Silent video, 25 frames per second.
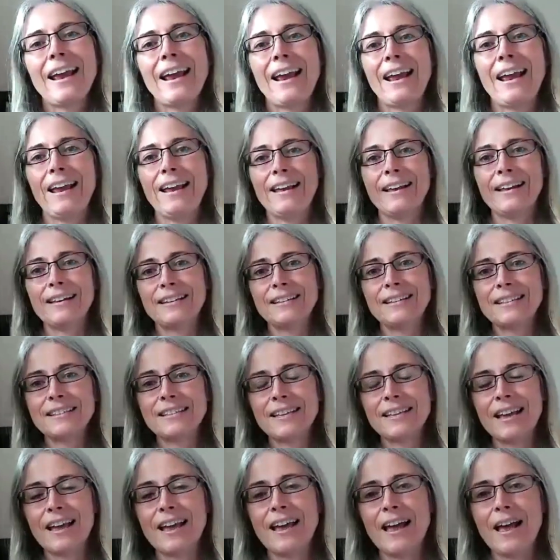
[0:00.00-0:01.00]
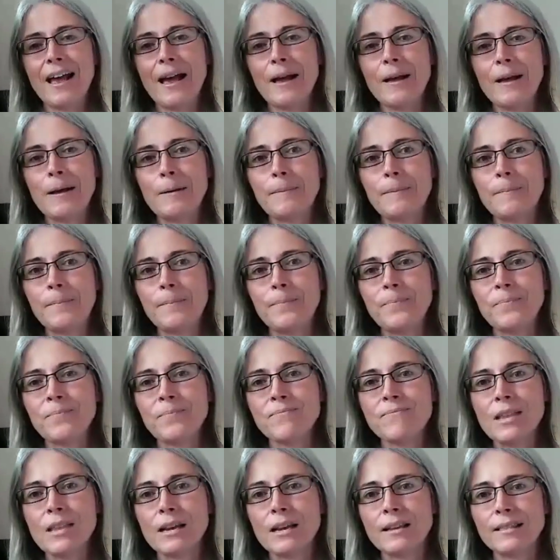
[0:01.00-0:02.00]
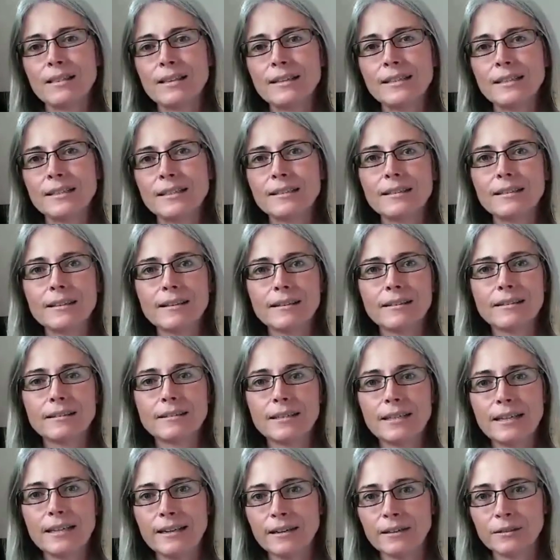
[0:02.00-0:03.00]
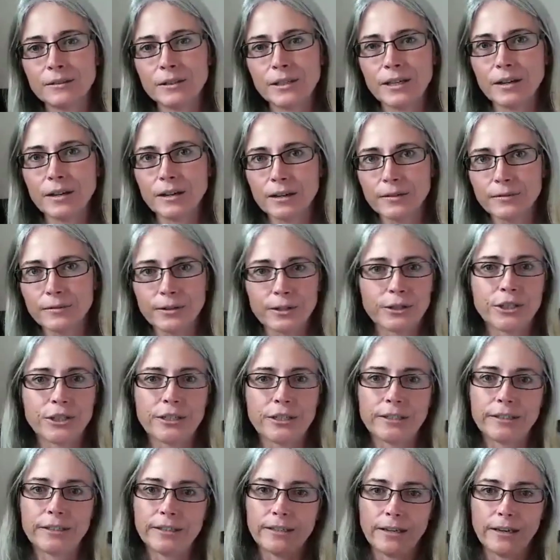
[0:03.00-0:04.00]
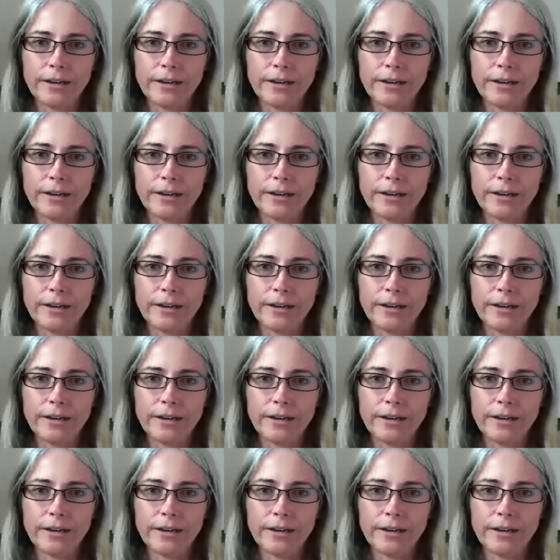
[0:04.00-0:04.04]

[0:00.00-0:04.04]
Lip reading: And this is the TLDR version.